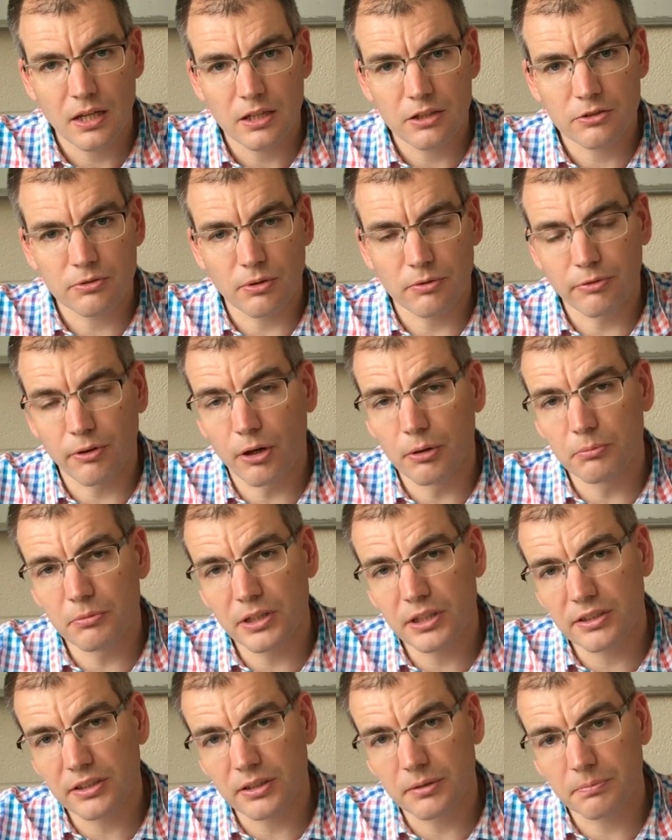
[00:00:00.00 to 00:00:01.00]
So if I'm
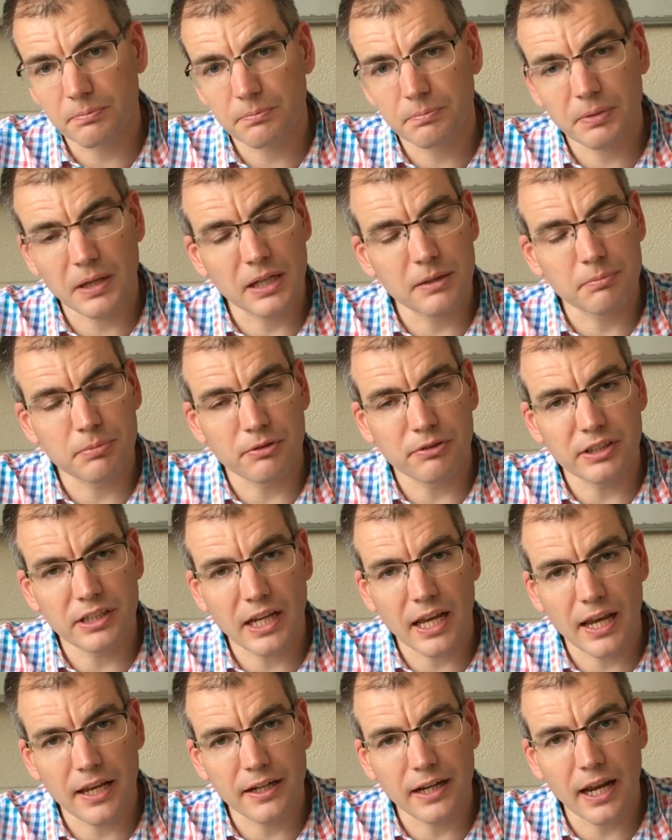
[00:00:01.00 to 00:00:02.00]
reading a paper
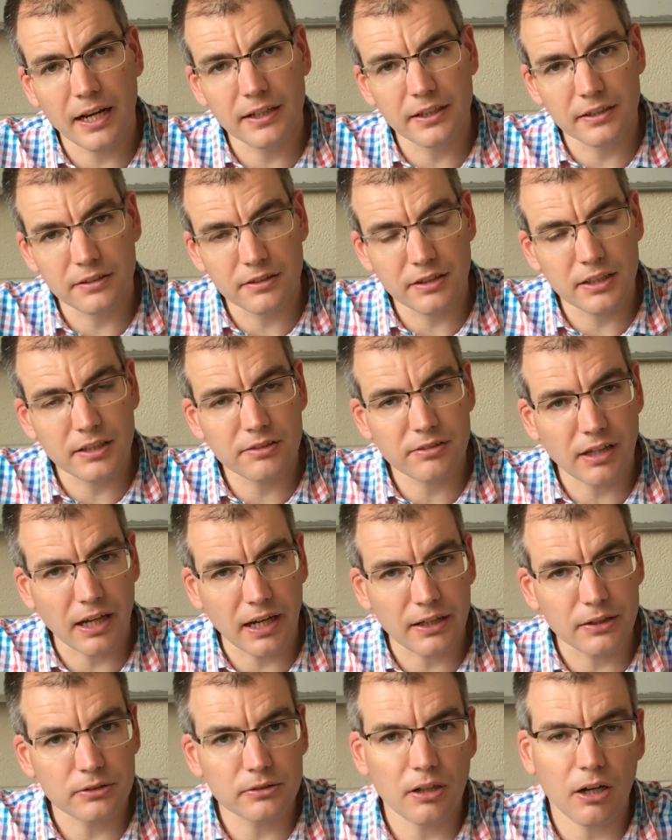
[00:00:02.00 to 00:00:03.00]
in any
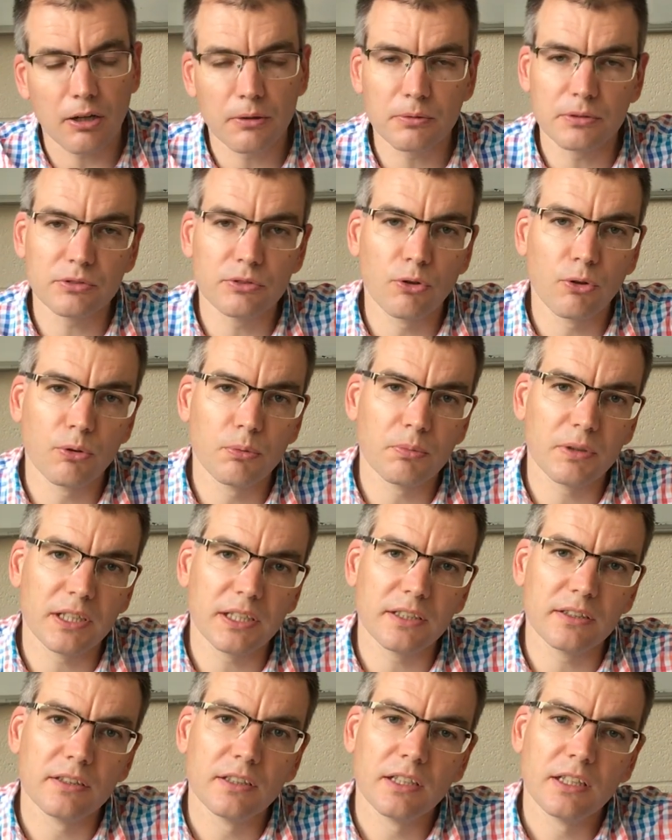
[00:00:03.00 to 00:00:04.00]
detail, I will
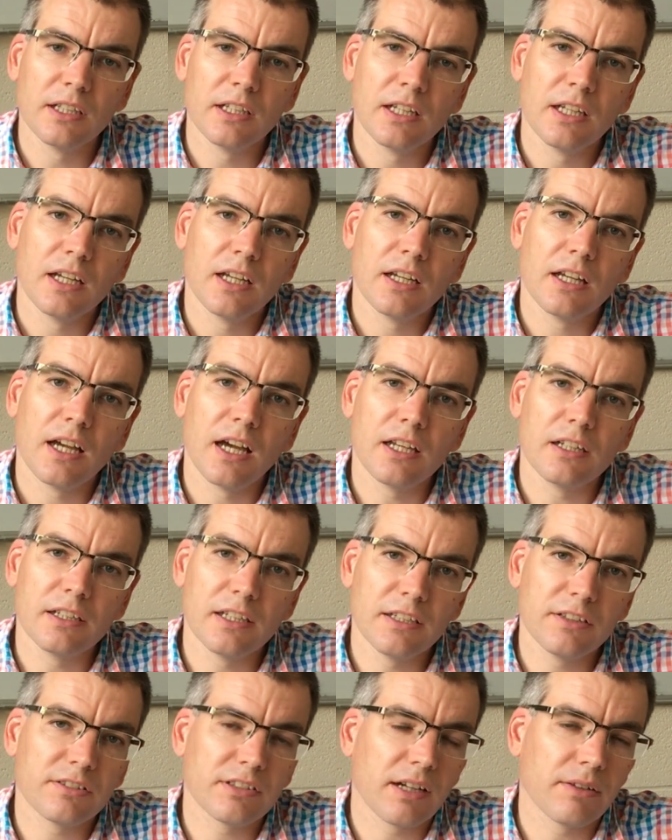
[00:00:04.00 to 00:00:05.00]
normally at
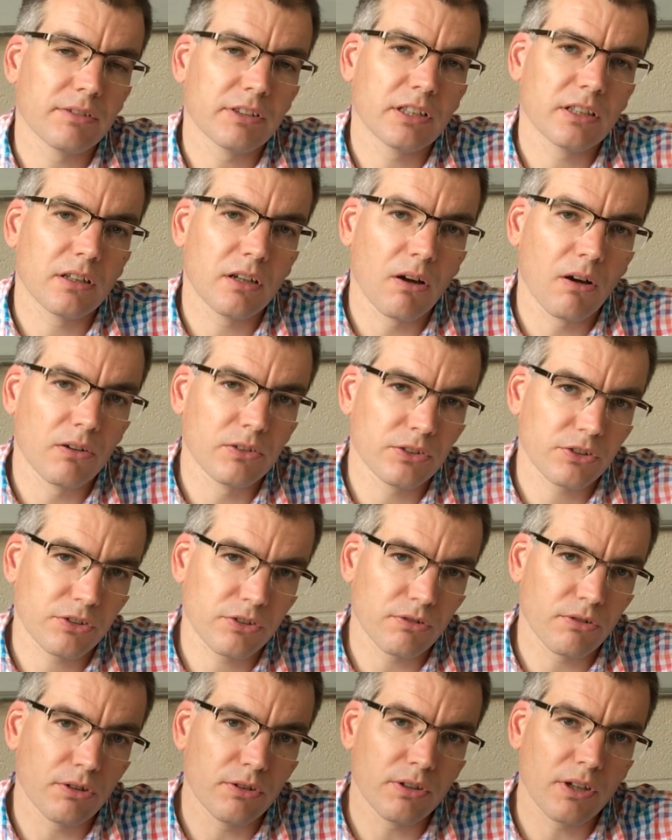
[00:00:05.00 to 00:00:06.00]
least have a glance
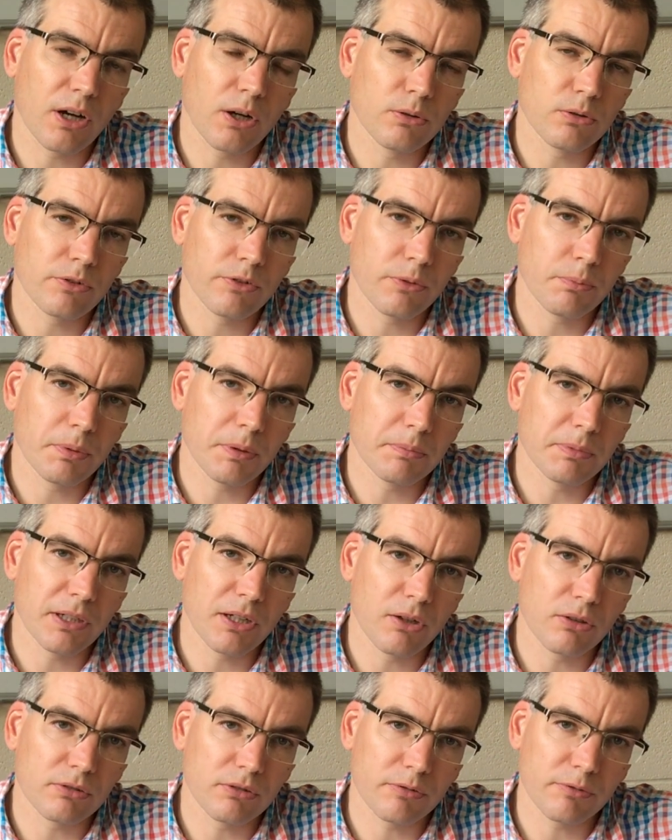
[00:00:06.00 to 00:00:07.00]
through the whole of the
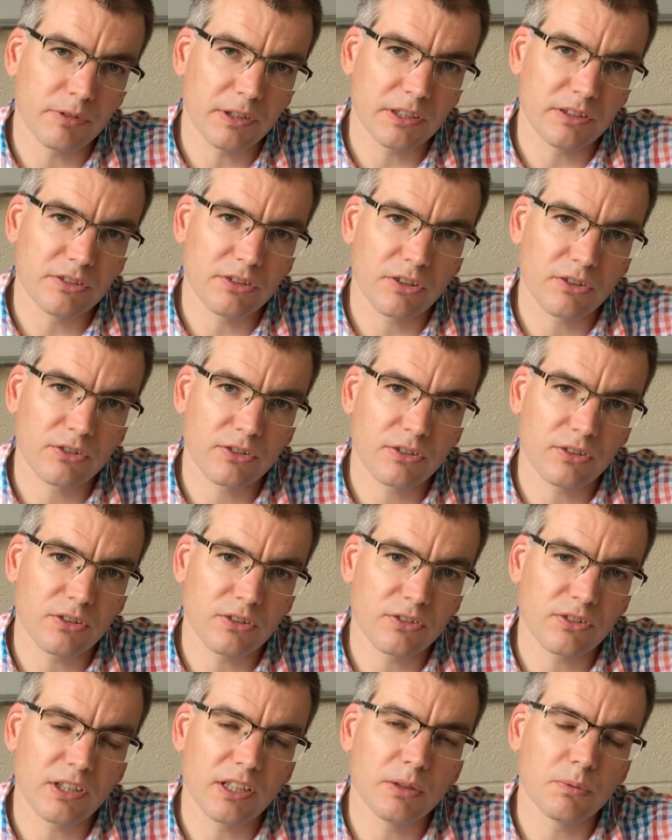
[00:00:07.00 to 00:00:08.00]
bibliography just to
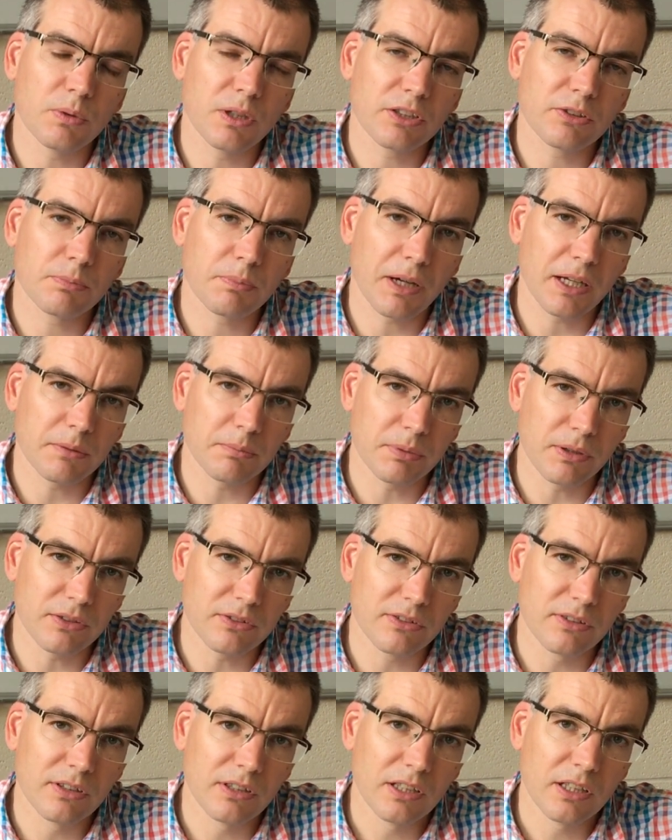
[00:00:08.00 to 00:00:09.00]
see which
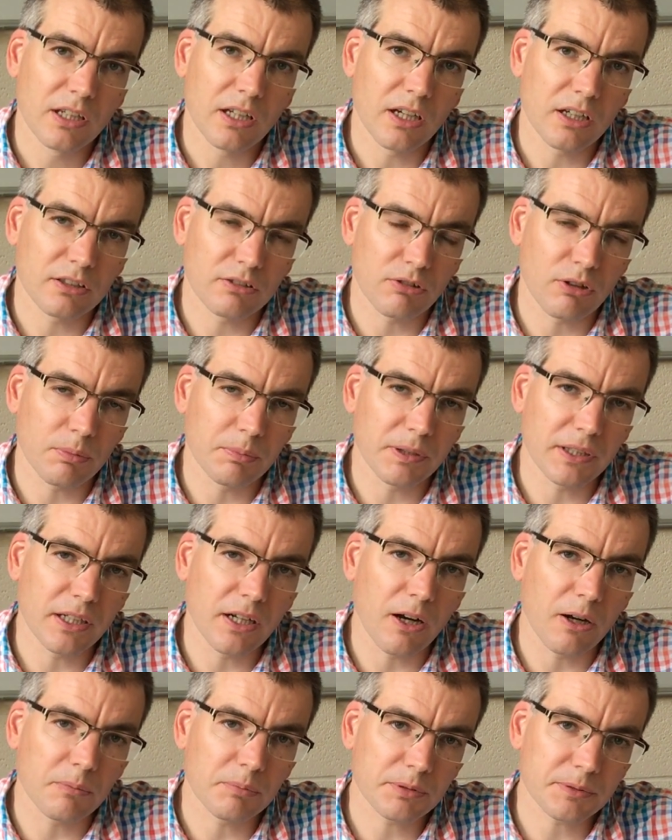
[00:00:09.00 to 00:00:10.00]
papers are cropping
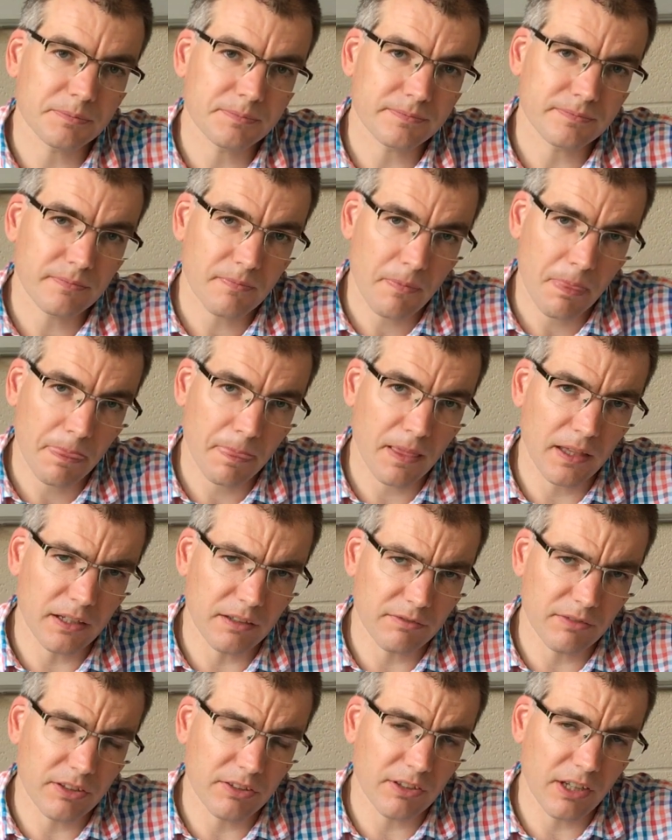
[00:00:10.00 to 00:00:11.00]
up and
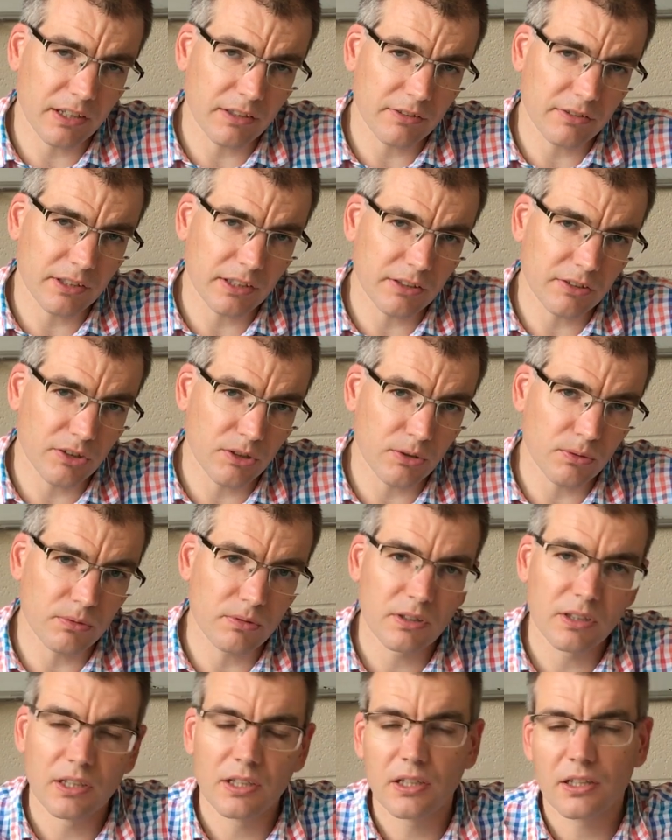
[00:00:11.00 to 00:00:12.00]
if there's anything new
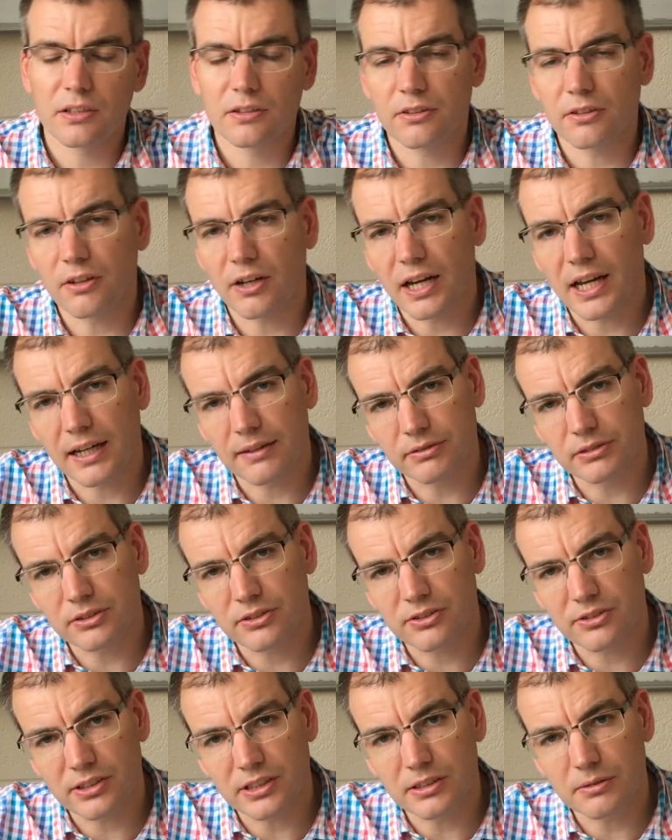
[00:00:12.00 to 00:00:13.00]
that I haven't
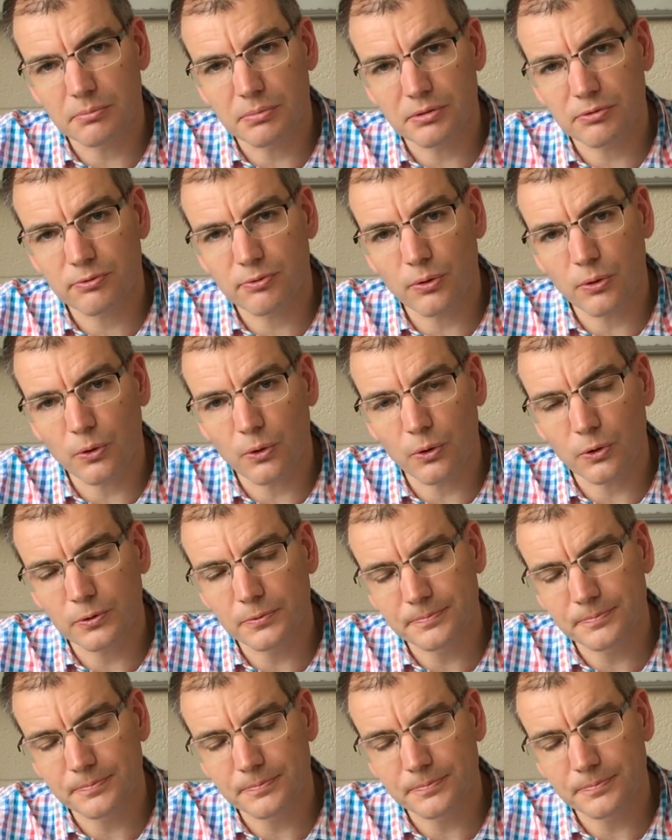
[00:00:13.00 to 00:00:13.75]
seen before.